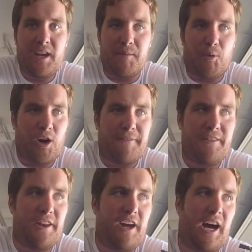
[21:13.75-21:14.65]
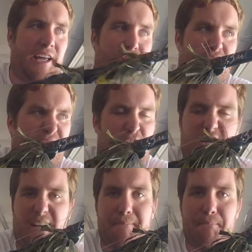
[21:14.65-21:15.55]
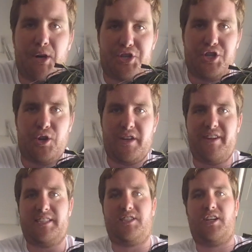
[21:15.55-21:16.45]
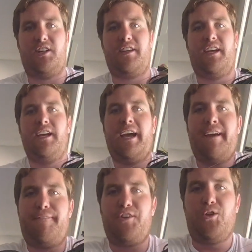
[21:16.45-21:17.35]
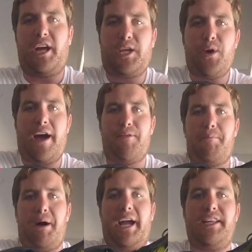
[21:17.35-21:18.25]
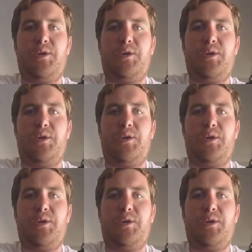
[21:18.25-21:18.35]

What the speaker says: And more often than not, it just feels like mush. You don't even necessarily feel like you have a bite.